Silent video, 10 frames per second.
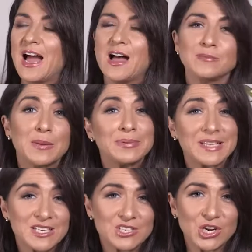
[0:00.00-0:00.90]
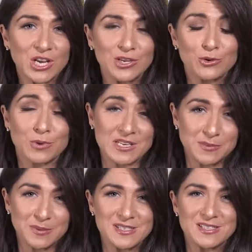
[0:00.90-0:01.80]
And please share your
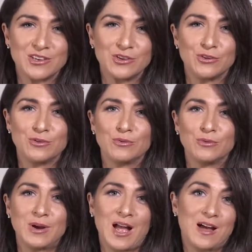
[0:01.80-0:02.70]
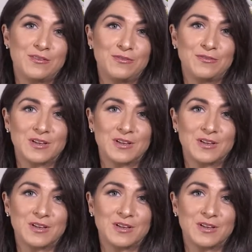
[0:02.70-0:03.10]
recipes that you have,